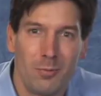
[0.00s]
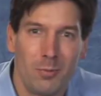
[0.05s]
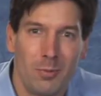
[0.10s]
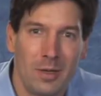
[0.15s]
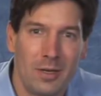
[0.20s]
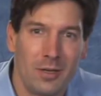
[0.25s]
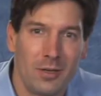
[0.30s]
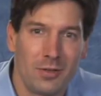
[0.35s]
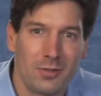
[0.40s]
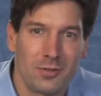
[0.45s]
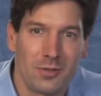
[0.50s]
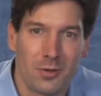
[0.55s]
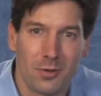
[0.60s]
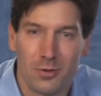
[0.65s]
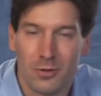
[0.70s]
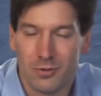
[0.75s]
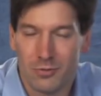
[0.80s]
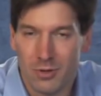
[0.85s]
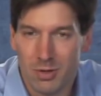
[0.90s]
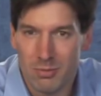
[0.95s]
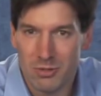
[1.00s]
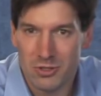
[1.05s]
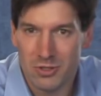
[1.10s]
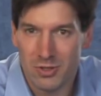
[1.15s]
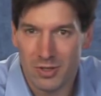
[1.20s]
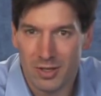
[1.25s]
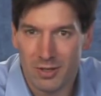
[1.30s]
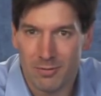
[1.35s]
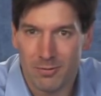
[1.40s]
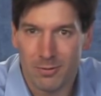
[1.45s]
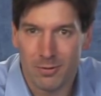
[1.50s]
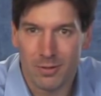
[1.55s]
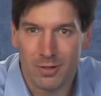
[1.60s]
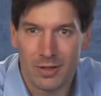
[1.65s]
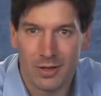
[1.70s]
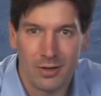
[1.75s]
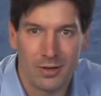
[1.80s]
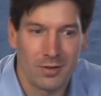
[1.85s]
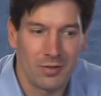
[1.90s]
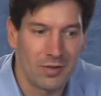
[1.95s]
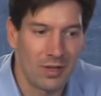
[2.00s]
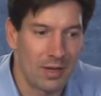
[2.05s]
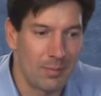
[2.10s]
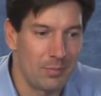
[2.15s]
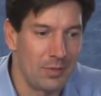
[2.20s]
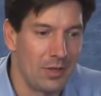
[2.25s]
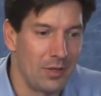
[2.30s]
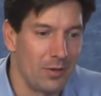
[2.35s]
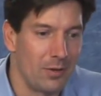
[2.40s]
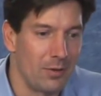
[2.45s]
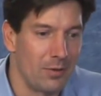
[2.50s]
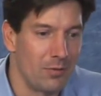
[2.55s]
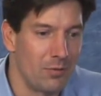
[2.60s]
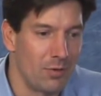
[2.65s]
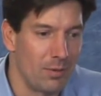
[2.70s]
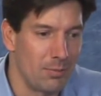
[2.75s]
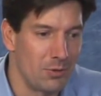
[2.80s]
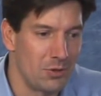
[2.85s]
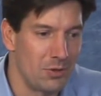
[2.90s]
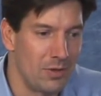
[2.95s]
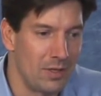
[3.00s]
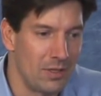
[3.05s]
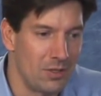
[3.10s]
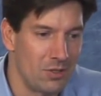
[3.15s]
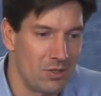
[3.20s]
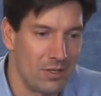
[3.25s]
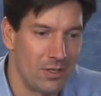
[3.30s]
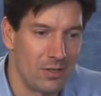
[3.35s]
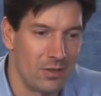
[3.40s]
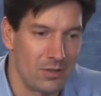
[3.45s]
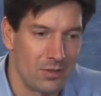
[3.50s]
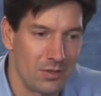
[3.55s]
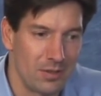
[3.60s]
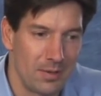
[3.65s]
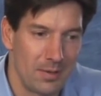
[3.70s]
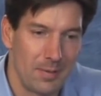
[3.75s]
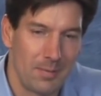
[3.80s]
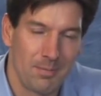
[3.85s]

Windows kernel troubleshooting for their top tier troubleshooting engineers.